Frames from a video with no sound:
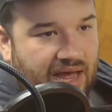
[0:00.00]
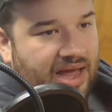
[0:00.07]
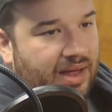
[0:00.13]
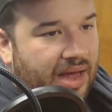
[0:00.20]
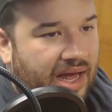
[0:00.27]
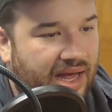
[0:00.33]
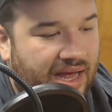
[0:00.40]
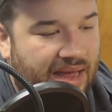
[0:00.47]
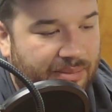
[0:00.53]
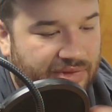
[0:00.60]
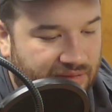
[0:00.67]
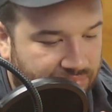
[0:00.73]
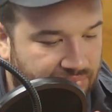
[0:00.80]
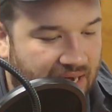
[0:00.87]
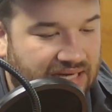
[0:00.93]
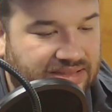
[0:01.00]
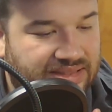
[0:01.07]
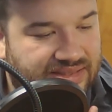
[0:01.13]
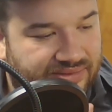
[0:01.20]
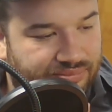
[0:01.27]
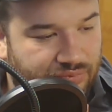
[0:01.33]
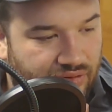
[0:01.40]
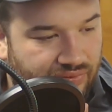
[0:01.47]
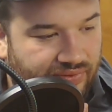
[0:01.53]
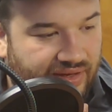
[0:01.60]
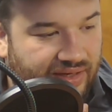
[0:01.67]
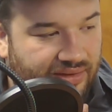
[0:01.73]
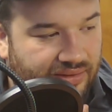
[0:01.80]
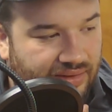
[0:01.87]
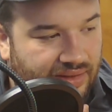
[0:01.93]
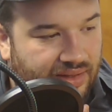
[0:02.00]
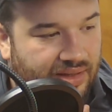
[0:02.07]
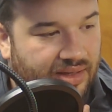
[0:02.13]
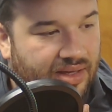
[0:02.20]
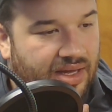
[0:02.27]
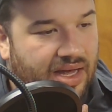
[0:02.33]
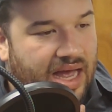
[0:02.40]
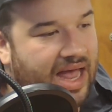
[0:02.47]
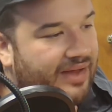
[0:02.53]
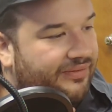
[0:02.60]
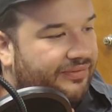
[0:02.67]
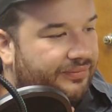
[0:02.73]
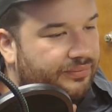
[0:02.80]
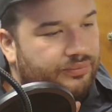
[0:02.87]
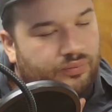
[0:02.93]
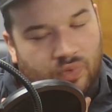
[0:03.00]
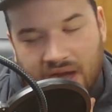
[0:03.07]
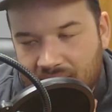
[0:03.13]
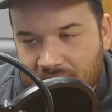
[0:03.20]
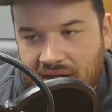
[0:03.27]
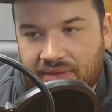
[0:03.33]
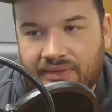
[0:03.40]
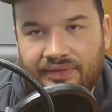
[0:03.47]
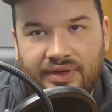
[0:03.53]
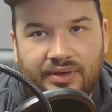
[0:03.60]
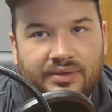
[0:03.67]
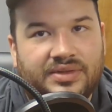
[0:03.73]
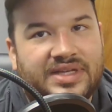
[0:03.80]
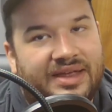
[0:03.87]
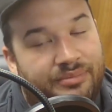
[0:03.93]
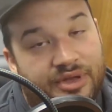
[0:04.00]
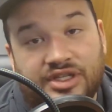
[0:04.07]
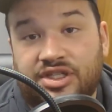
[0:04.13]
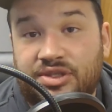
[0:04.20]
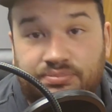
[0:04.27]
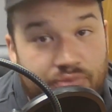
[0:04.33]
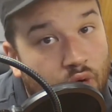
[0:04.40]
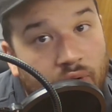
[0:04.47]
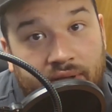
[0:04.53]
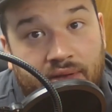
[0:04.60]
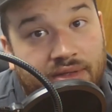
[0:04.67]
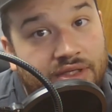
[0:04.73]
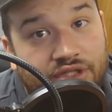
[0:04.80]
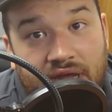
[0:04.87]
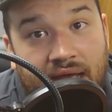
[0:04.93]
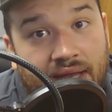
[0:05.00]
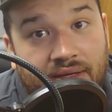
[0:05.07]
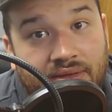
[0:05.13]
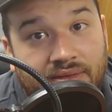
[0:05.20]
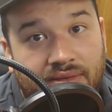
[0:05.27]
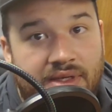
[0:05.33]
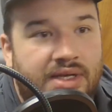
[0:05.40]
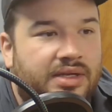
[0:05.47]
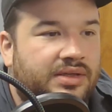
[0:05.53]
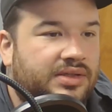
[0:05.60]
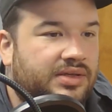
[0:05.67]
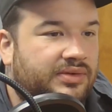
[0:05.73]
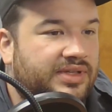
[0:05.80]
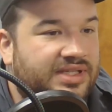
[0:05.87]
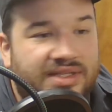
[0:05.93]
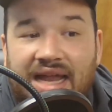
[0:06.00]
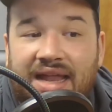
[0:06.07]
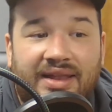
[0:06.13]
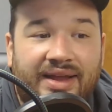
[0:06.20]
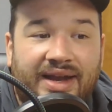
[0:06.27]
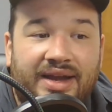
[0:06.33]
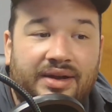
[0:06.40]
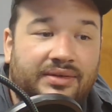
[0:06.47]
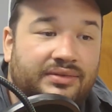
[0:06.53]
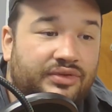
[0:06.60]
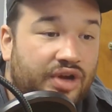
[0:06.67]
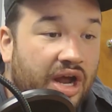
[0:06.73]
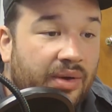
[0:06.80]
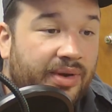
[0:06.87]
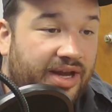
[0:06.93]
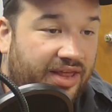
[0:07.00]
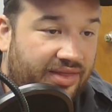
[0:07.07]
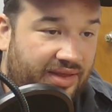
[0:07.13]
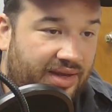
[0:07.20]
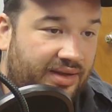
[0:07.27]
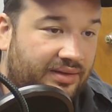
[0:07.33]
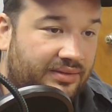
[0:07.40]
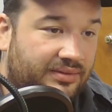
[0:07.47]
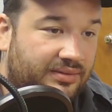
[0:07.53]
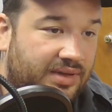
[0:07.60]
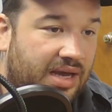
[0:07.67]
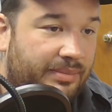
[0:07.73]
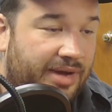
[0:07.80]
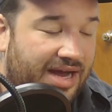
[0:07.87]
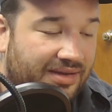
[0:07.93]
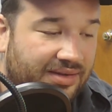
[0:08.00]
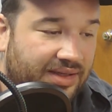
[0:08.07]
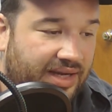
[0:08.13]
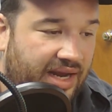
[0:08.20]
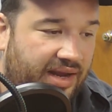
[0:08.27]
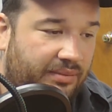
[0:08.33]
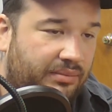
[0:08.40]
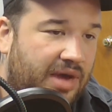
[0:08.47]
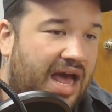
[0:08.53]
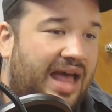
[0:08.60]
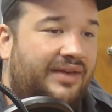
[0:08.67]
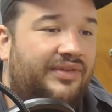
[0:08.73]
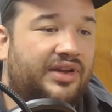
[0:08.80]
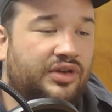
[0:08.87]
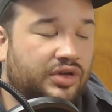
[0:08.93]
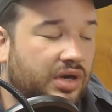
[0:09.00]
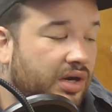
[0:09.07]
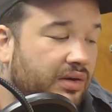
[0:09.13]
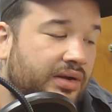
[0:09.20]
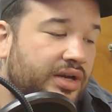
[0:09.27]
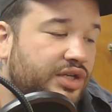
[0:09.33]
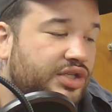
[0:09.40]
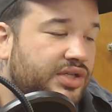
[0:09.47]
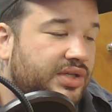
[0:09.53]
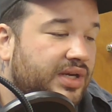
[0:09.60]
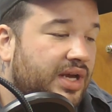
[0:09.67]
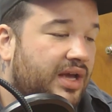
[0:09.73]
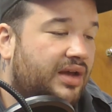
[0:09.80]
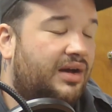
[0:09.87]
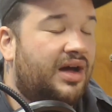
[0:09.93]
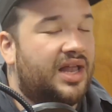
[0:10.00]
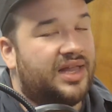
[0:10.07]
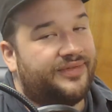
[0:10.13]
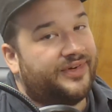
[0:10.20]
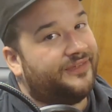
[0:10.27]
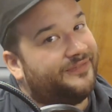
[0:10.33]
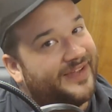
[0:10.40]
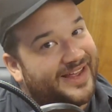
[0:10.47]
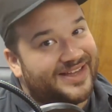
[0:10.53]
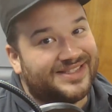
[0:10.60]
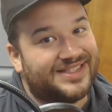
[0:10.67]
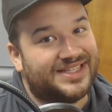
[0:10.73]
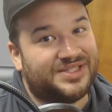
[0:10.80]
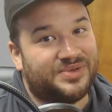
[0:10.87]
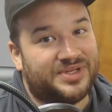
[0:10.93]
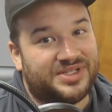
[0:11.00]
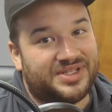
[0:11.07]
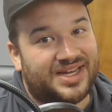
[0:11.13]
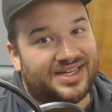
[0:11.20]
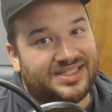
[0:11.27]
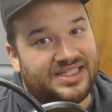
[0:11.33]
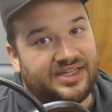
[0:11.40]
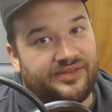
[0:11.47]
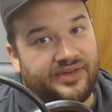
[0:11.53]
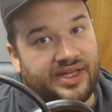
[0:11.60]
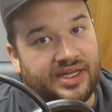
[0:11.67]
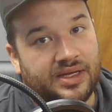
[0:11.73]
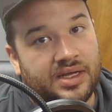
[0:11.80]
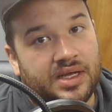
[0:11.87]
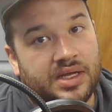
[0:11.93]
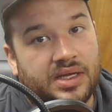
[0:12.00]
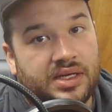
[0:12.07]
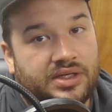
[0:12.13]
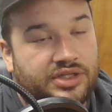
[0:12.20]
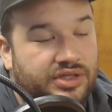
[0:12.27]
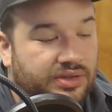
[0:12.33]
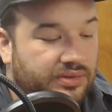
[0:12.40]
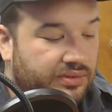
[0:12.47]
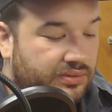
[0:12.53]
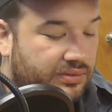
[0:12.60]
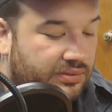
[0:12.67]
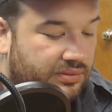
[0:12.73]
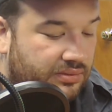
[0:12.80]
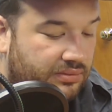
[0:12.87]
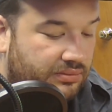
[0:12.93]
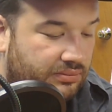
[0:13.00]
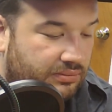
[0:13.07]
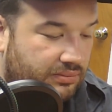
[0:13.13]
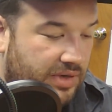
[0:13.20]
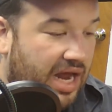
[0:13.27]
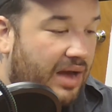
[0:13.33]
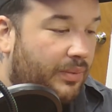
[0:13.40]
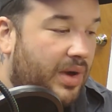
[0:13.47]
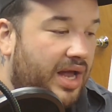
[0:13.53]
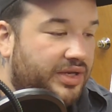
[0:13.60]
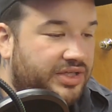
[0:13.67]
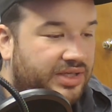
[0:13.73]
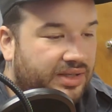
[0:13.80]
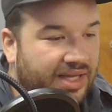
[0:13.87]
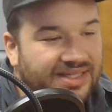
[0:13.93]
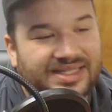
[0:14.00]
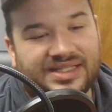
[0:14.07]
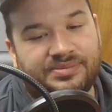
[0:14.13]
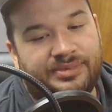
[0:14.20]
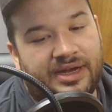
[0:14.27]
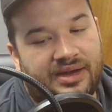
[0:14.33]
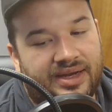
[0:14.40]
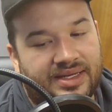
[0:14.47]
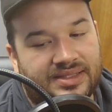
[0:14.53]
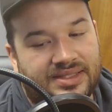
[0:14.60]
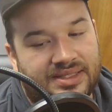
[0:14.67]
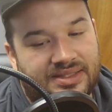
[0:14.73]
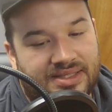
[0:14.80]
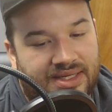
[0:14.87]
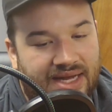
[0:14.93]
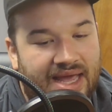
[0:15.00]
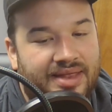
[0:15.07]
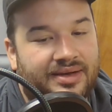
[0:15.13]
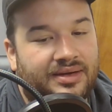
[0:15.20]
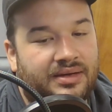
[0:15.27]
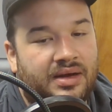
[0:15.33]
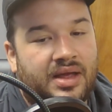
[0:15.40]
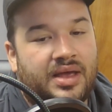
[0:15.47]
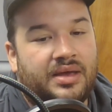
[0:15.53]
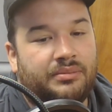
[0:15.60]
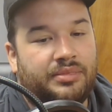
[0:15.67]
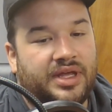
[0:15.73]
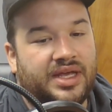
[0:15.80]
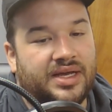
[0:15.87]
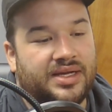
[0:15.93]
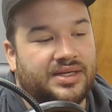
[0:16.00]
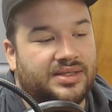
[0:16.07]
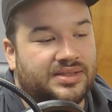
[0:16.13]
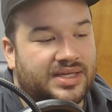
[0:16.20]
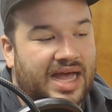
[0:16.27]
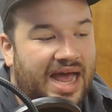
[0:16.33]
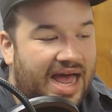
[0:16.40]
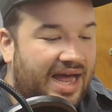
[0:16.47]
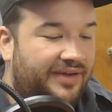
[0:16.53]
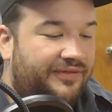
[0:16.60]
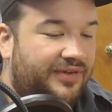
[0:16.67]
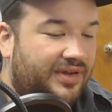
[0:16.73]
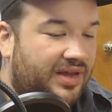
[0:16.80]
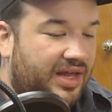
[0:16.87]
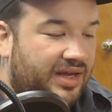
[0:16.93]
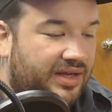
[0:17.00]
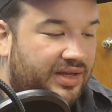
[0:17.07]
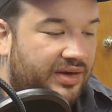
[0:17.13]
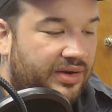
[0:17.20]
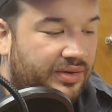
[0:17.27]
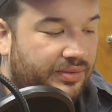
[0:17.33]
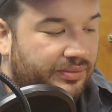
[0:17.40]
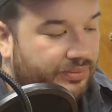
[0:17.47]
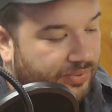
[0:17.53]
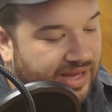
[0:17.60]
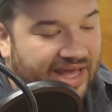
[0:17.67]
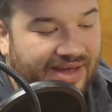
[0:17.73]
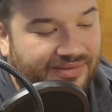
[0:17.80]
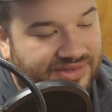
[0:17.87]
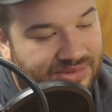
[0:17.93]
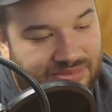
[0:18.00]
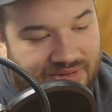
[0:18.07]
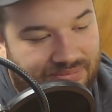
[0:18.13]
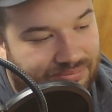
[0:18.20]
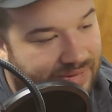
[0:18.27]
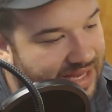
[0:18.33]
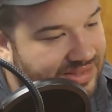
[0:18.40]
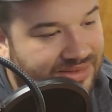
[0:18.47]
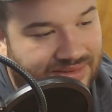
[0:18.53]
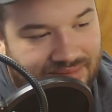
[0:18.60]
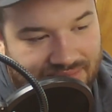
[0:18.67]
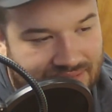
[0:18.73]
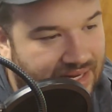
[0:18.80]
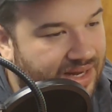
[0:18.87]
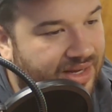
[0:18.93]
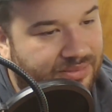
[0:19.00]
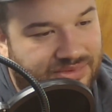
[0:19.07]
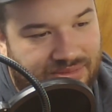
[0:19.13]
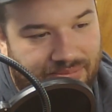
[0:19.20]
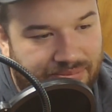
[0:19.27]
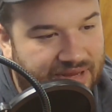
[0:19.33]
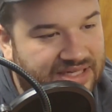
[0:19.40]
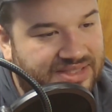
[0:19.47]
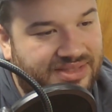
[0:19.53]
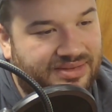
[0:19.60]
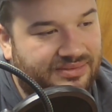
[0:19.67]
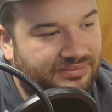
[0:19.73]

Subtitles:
I'm in the process of moving. I've read my reviews. I've been spoiled a ton, so it's not like I don't know anything about the game. I've encouraged all of our fans at twitch.tv to not watch it. Let's experience it together, because I feel like, we have some of the best times and best